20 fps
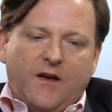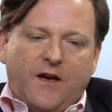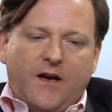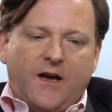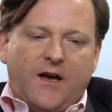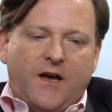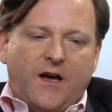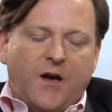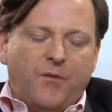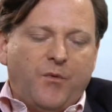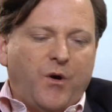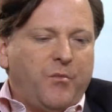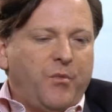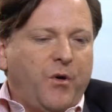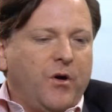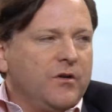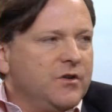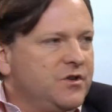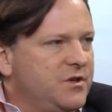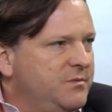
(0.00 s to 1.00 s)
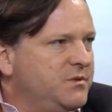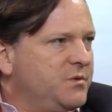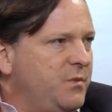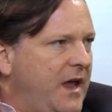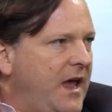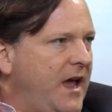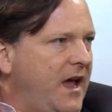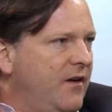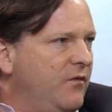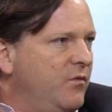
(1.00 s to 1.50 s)
about partnerships
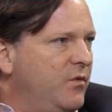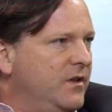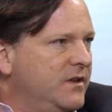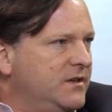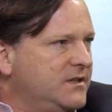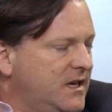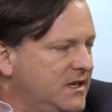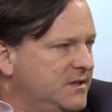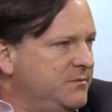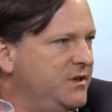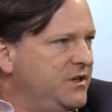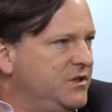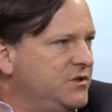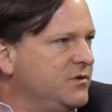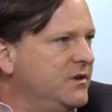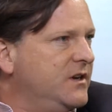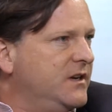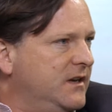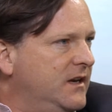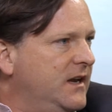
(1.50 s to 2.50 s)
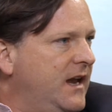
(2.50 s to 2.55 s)
we have with Sesame Street